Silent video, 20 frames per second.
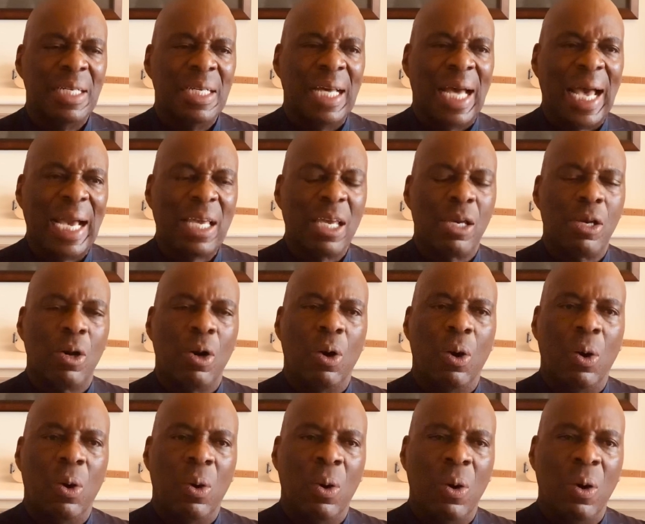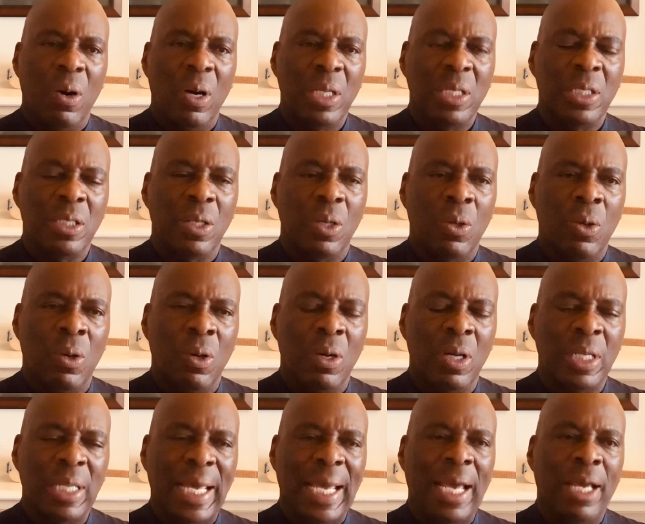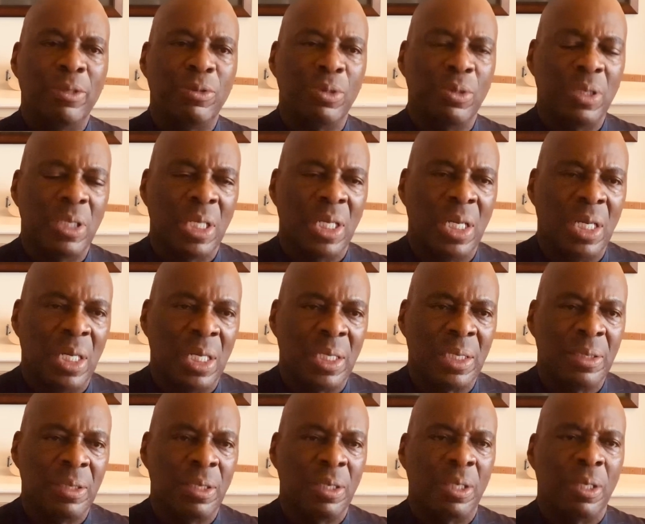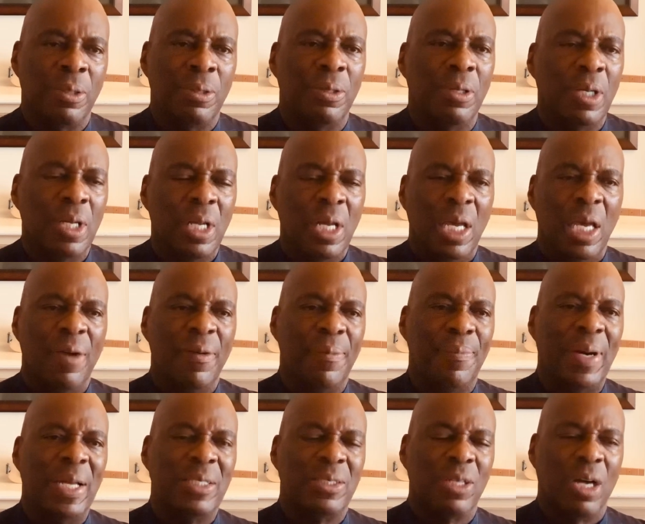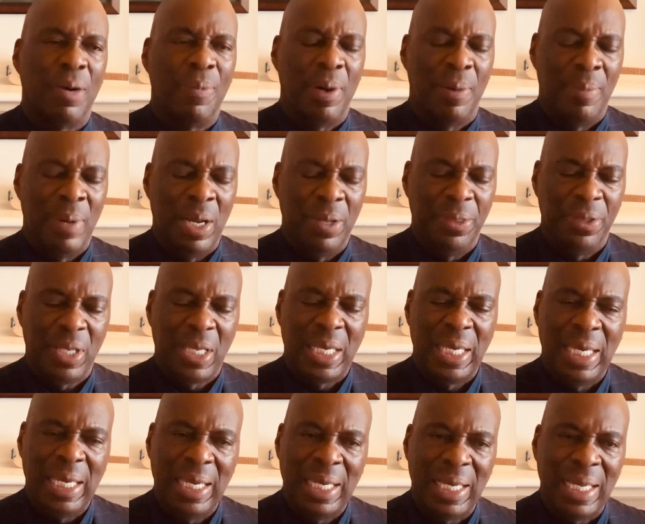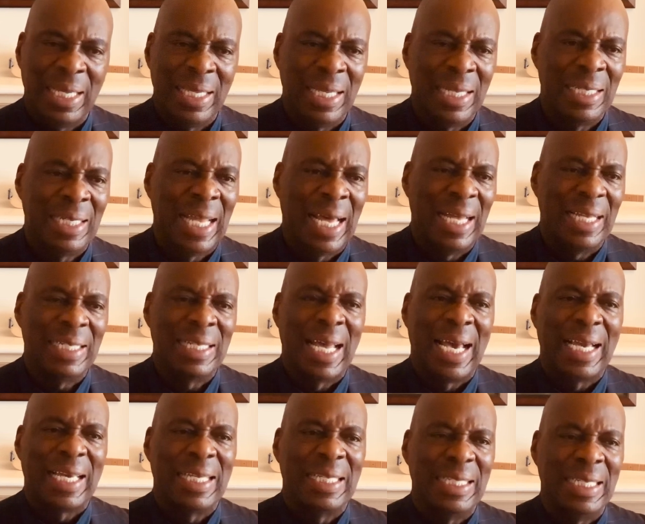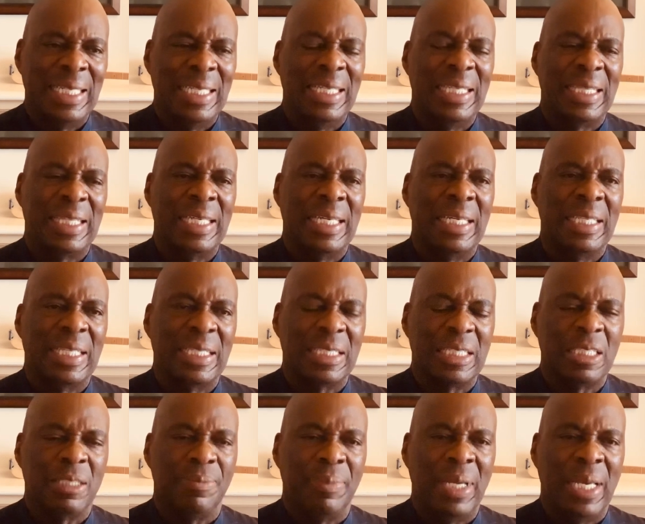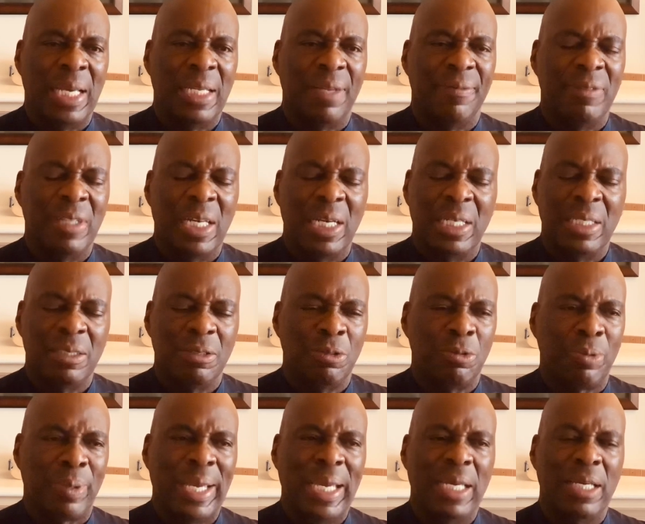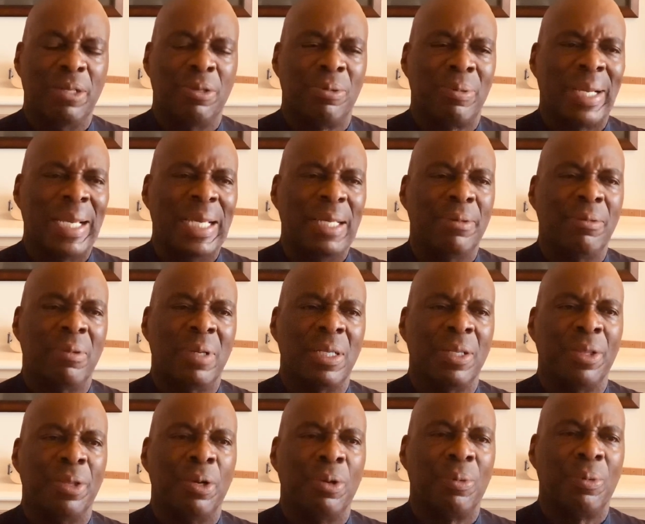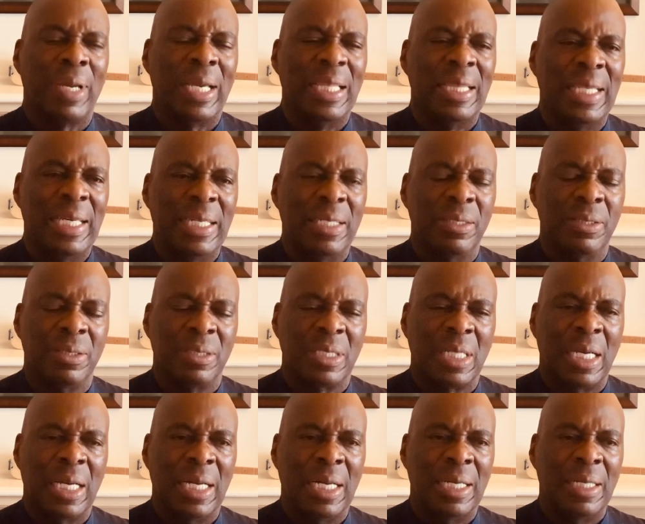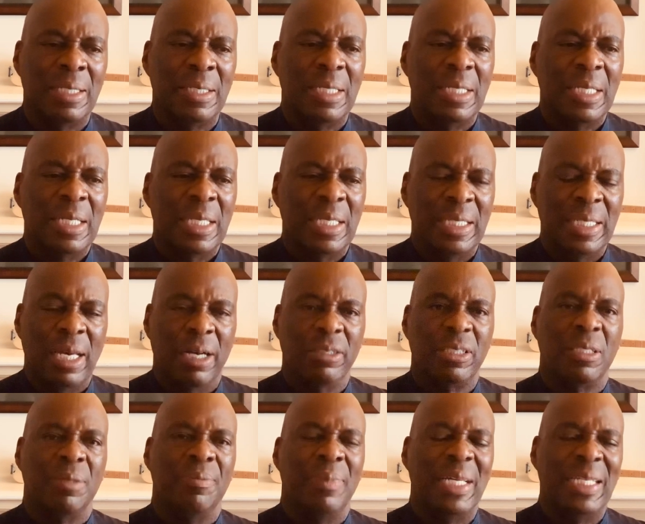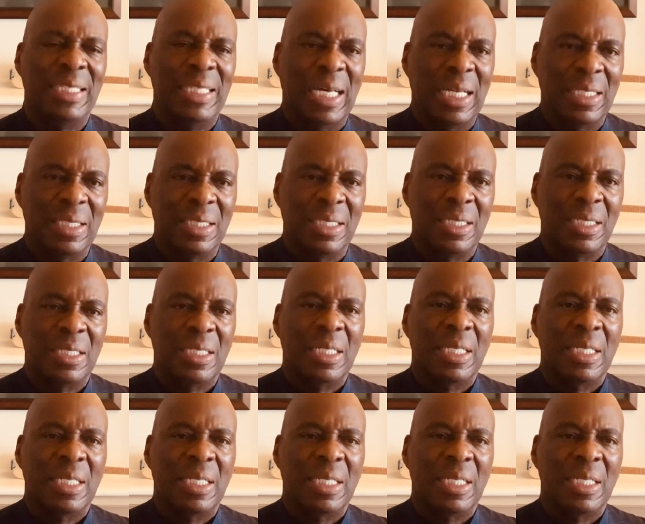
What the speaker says: I can go on and on. Andrew Young, everybody talk about Martin Luther King and not knocking anything that this man have done. One of the great leaders, Nelson Mandela.